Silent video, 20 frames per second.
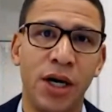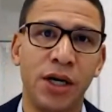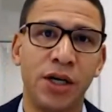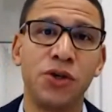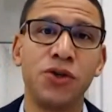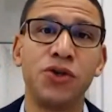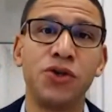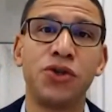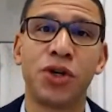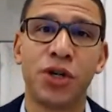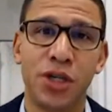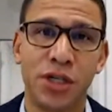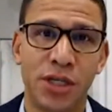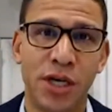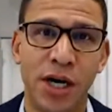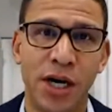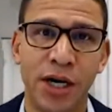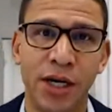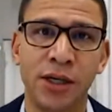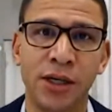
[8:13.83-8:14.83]
user
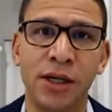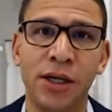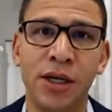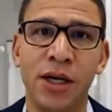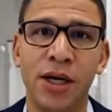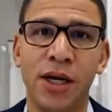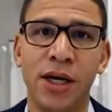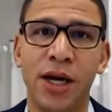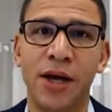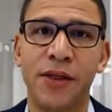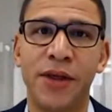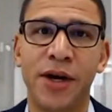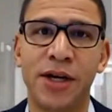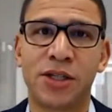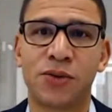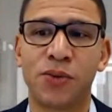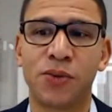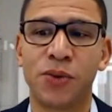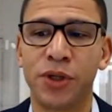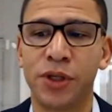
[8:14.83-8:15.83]
design. And
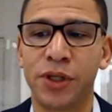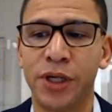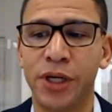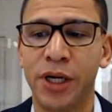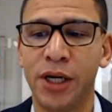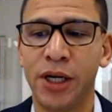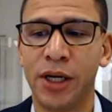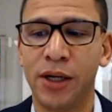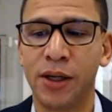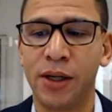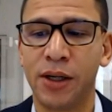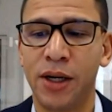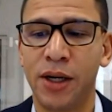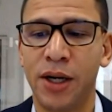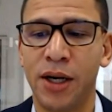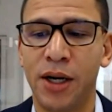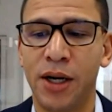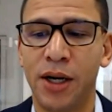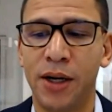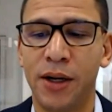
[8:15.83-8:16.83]
that's really,
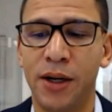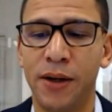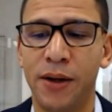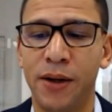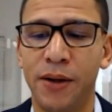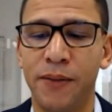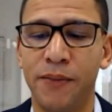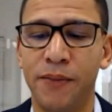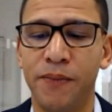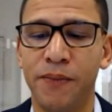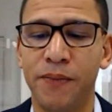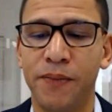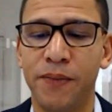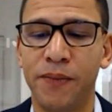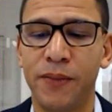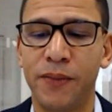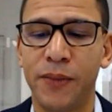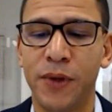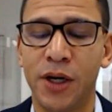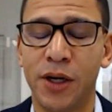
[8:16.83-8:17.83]

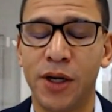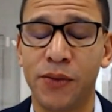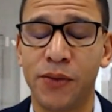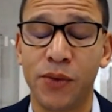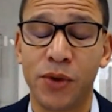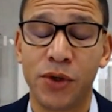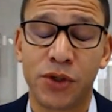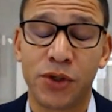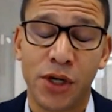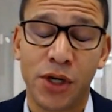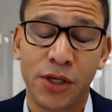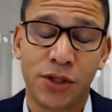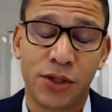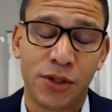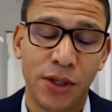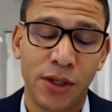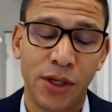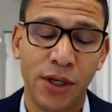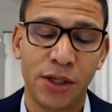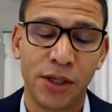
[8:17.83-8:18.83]

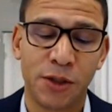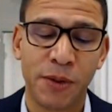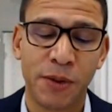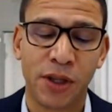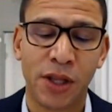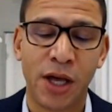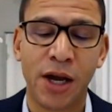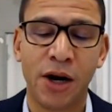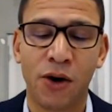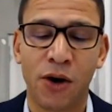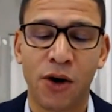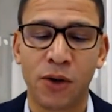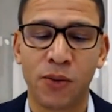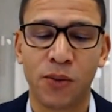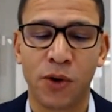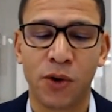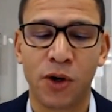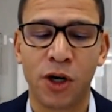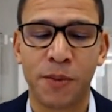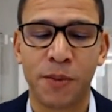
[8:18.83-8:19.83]
it's been a lot of hard
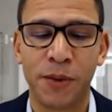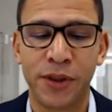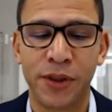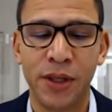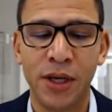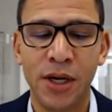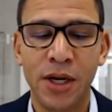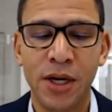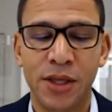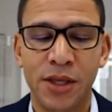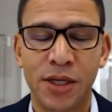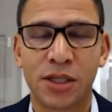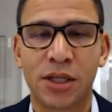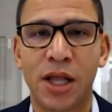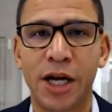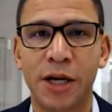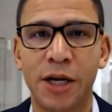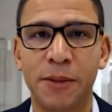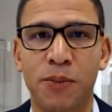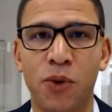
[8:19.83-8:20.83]
work, but this
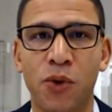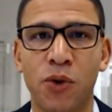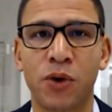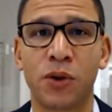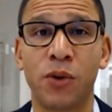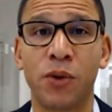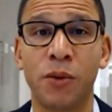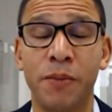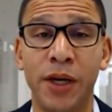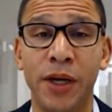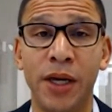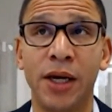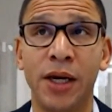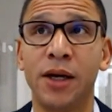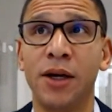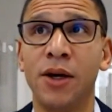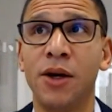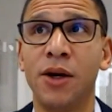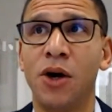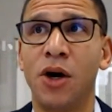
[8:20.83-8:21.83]
client portal will
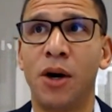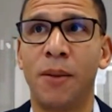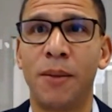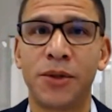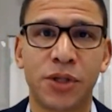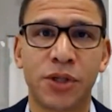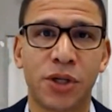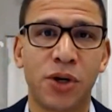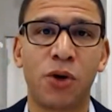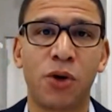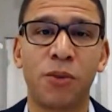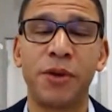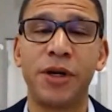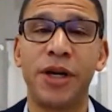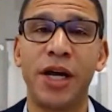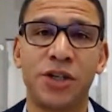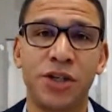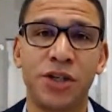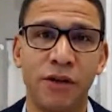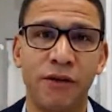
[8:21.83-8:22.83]
be almost a
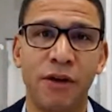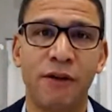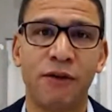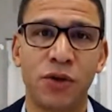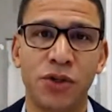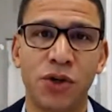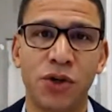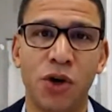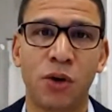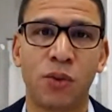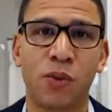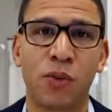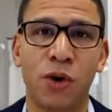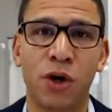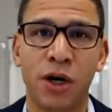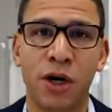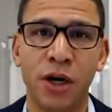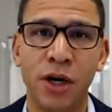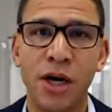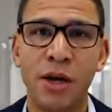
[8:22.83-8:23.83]
culmination of everyone's hard
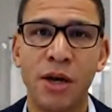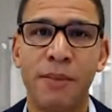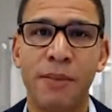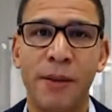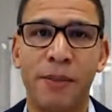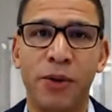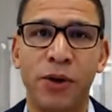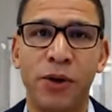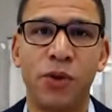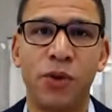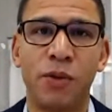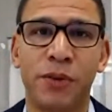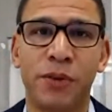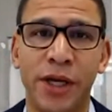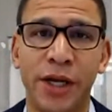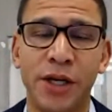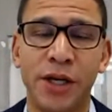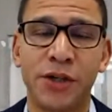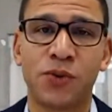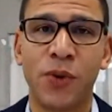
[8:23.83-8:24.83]
work by putting one
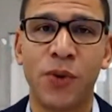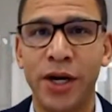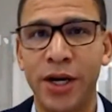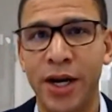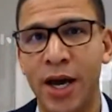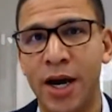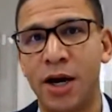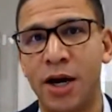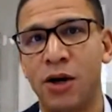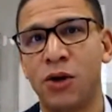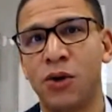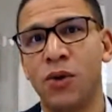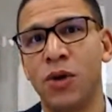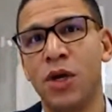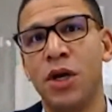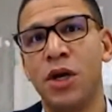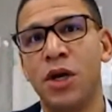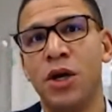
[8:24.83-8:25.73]
place. Right now,